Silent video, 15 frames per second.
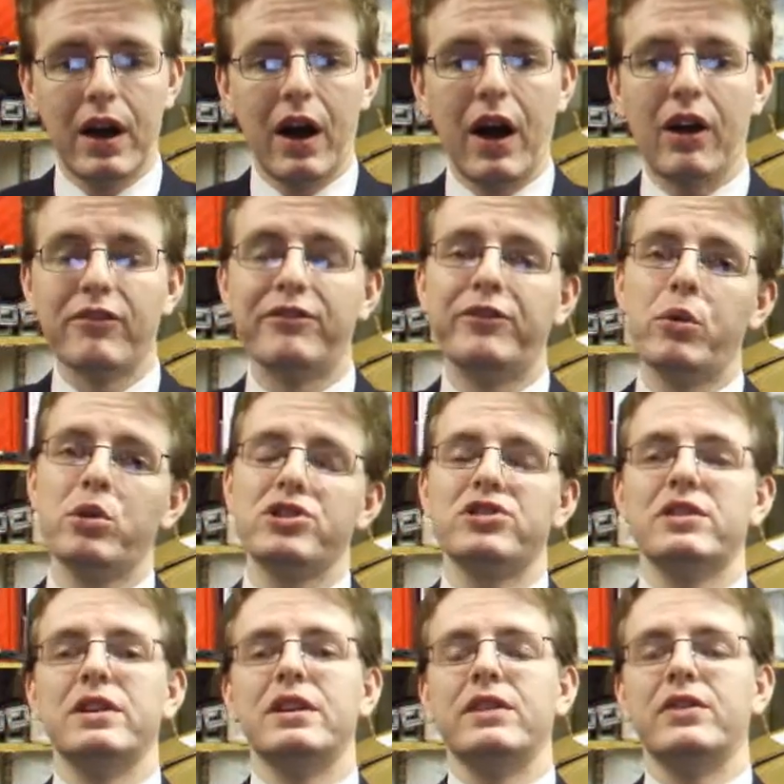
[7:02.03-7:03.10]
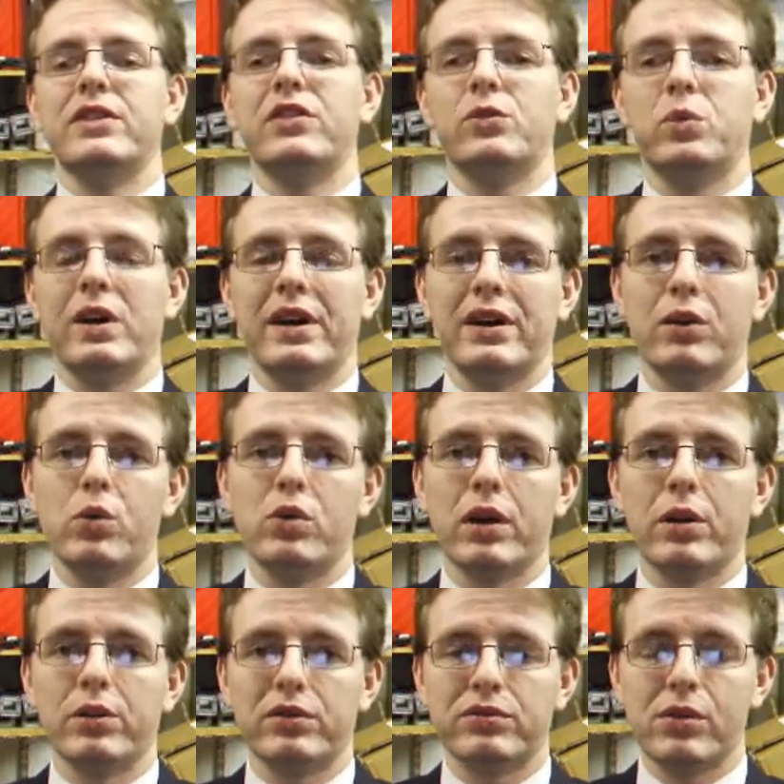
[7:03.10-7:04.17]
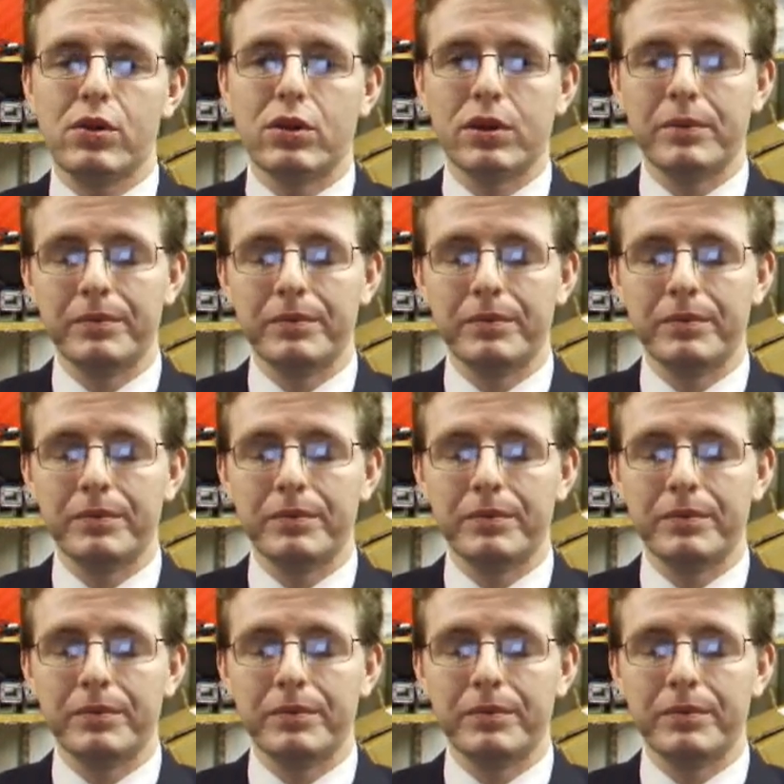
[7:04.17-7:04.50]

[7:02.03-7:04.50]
Unfortunately, this is where it all goes wrong.